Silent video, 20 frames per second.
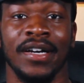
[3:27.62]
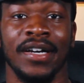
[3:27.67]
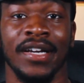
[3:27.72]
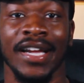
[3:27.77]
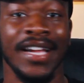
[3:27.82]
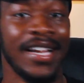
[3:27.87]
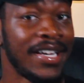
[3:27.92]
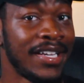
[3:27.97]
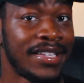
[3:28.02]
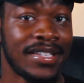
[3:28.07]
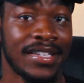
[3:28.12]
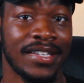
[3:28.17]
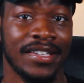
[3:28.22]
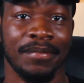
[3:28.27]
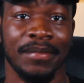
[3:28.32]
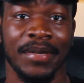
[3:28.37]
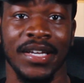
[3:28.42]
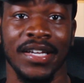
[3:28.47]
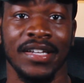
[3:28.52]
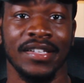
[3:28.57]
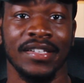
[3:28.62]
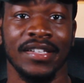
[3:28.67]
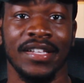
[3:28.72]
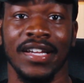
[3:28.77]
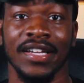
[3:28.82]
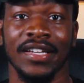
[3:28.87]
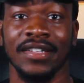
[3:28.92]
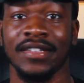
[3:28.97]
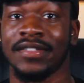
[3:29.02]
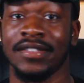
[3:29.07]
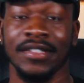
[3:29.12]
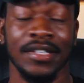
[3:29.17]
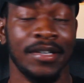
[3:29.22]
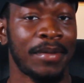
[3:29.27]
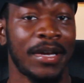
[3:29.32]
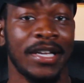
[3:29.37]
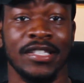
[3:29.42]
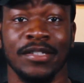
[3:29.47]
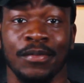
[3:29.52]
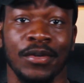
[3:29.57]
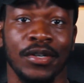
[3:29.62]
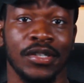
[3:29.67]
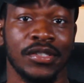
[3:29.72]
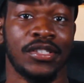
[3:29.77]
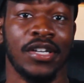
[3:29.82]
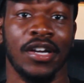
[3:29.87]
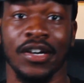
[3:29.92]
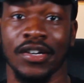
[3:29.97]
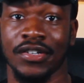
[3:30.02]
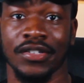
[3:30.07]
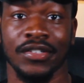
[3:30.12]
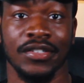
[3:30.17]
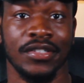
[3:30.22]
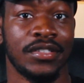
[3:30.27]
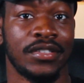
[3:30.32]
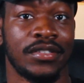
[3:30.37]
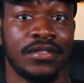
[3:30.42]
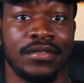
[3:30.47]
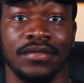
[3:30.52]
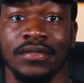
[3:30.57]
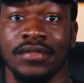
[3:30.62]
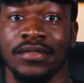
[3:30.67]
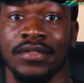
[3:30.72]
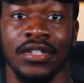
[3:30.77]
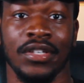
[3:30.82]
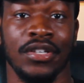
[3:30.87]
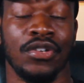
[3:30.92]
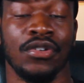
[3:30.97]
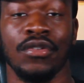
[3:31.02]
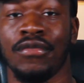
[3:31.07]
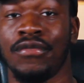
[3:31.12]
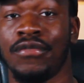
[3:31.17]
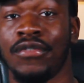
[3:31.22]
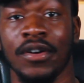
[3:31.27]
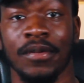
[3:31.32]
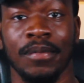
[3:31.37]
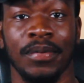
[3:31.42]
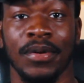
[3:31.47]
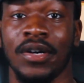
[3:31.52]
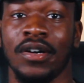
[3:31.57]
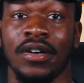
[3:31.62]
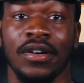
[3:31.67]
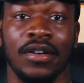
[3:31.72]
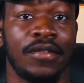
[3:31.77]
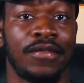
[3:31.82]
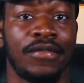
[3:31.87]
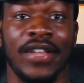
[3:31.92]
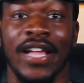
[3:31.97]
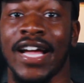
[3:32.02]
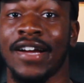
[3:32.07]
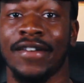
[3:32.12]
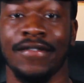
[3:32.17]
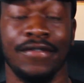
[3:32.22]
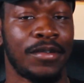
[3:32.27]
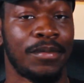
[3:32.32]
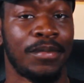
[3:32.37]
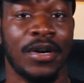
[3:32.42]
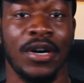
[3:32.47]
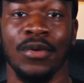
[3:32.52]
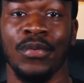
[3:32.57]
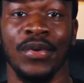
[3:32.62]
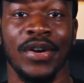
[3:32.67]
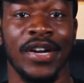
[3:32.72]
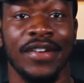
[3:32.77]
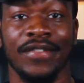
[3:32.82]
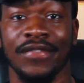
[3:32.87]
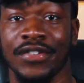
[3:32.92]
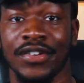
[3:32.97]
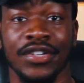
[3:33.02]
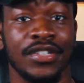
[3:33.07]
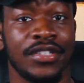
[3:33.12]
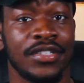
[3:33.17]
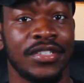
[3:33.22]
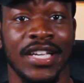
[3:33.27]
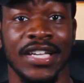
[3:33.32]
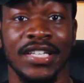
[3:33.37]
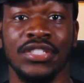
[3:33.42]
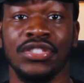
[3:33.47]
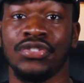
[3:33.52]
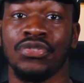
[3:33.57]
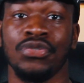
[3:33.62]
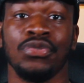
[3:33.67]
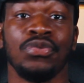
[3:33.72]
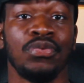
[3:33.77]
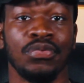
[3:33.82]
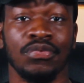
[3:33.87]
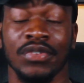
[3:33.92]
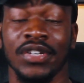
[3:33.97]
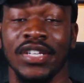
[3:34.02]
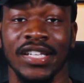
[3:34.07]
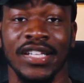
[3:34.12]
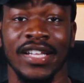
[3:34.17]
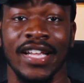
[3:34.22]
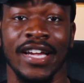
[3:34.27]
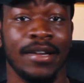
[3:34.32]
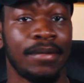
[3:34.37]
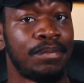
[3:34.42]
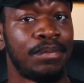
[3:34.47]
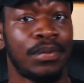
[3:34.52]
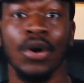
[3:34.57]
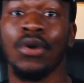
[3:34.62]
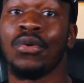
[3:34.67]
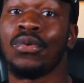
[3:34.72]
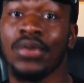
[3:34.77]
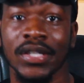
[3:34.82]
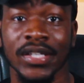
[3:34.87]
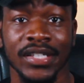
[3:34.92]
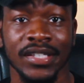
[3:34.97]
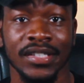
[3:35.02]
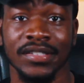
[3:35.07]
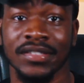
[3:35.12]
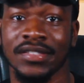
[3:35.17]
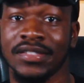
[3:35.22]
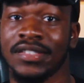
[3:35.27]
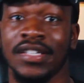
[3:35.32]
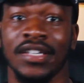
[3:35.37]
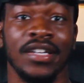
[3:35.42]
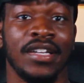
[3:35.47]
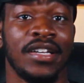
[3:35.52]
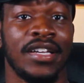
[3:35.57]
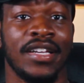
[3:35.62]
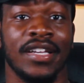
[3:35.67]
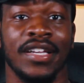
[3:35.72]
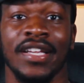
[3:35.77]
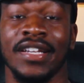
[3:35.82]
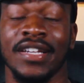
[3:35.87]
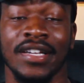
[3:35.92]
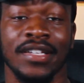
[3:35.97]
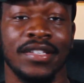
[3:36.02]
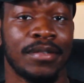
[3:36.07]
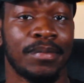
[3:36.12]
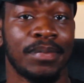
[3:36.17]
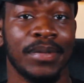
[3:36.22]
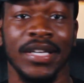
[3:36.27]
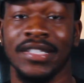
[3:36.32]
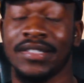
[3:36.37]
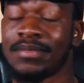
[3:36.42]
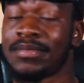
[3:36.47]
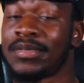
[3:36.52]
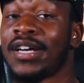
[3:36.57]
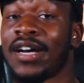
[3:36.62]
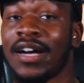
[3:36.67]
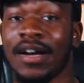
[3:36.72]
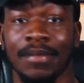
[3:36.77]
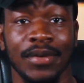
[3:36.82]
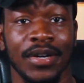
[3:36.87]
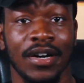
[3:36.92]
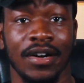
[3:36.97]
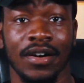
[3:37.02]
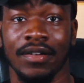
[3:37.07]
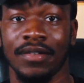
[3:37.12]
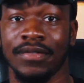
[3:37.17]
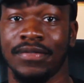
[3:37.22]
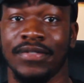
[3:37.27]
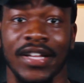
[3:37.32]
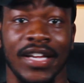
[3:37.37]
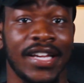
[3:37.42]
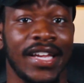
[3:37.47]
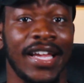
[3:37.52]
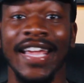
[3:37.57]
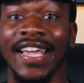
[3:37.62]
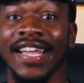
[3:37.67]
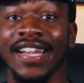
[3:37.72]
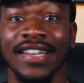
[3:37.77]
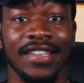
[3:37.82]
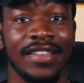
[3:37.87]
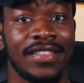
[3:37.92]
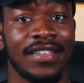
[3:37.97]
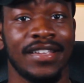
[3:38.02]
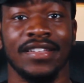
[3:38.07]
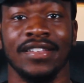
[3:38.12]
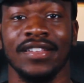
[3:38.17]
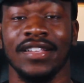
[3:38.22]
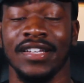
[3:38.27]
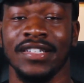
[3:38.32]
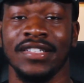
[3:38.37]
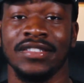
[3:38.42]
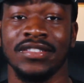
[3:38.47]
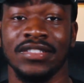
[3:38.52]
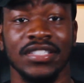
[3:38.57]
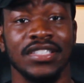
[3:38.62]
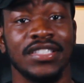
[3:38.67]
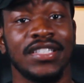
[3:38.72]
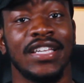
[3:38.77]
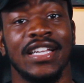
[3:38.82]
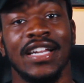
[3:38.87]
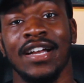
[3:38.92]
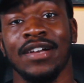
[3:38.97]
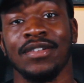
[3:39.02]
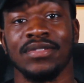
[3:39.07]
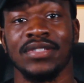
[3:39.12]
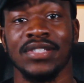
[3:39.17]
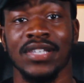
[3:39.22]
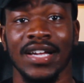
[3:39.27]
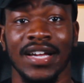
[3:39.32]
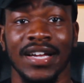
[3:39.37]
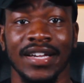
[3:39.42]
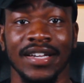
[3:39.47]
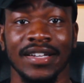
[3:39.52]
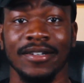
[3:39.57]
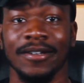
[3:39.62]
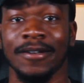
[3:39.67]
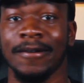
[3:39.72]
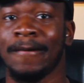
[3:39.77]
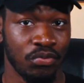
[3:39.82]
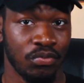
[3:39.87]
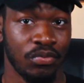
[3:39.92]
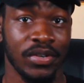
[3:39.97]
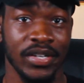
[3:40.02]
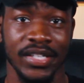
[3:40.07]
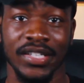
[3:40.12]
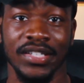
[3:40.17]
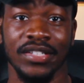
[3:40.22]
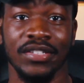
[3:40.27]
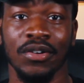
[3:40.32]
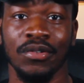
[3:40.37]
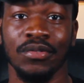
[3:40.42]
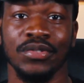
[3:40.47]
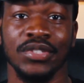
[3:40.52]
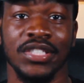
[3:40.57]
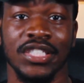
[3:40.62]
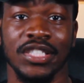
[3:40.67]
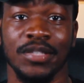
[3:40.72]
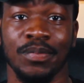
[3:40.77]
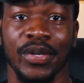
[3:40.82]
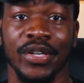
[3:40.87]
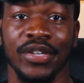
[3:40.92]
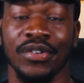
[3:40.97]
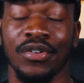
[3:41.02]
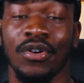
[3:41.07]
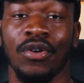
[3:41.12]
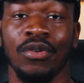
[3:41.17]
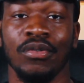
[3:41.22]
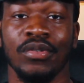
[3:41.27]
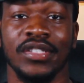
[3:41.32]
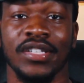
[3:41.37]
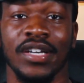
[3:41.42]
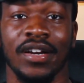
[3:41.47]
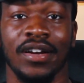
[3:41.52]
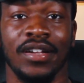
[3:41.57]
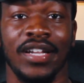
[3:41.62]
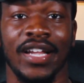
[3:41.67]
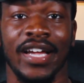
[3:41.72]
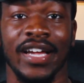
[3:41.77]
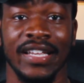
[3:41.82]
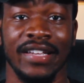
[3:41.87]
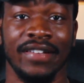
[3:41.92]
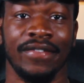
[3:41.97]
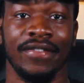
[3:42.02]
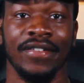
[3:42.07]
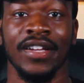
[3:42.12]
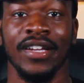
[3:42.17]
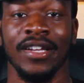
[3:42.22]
anything, man, like basketball, soccer, football, flag football, whatever that you really like, bowling, getting out there playing some top golf, anything, just get outside. Really don't just spend your whole entire life